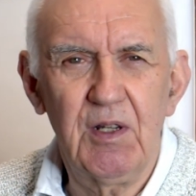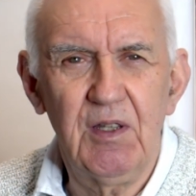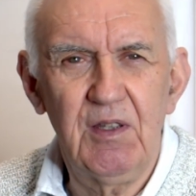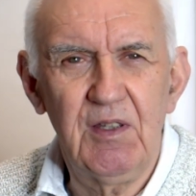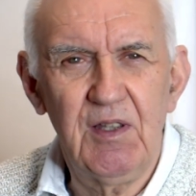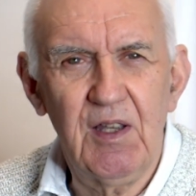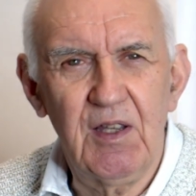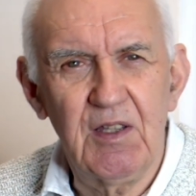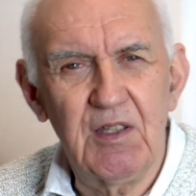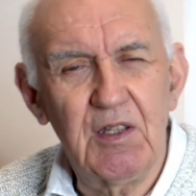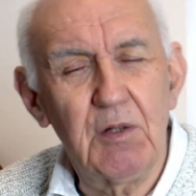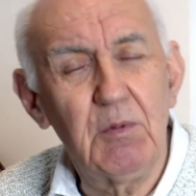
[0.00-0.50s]
in
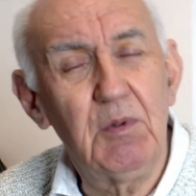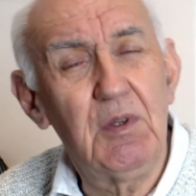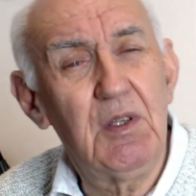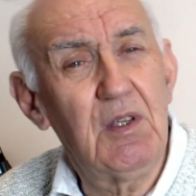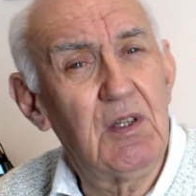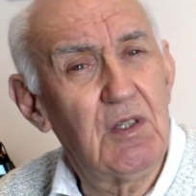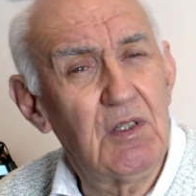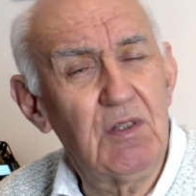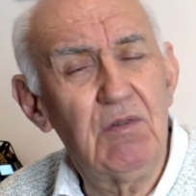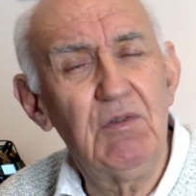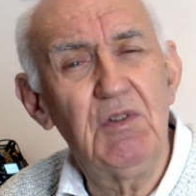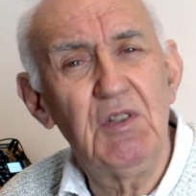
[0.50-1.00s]
the attic? Well, the
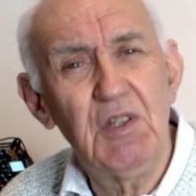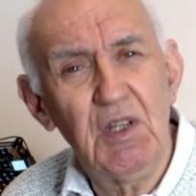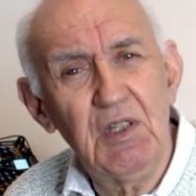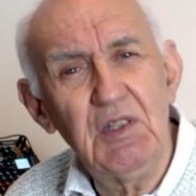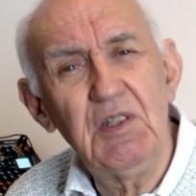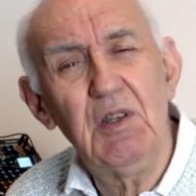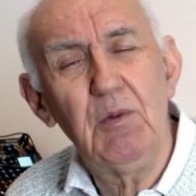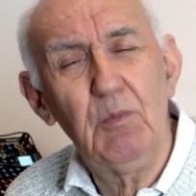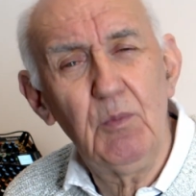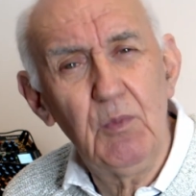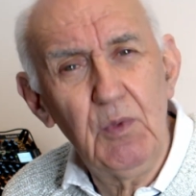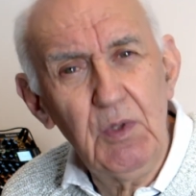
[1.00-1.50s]
answer is yes,
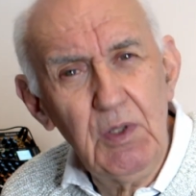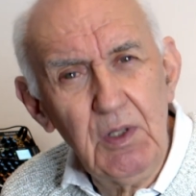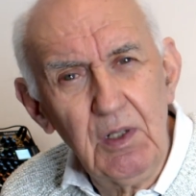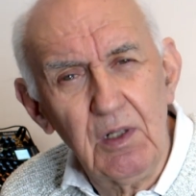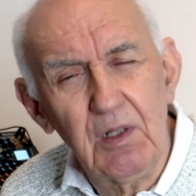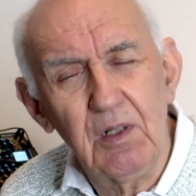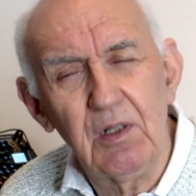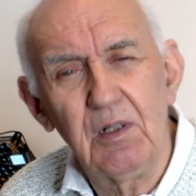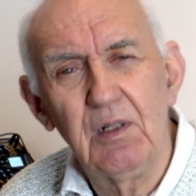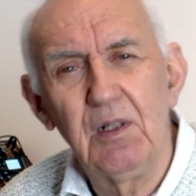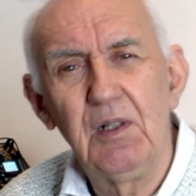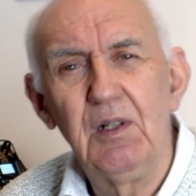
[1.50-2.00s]
it
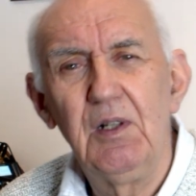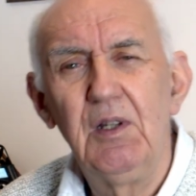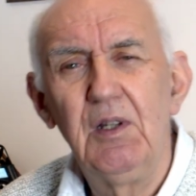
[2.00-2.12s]
will.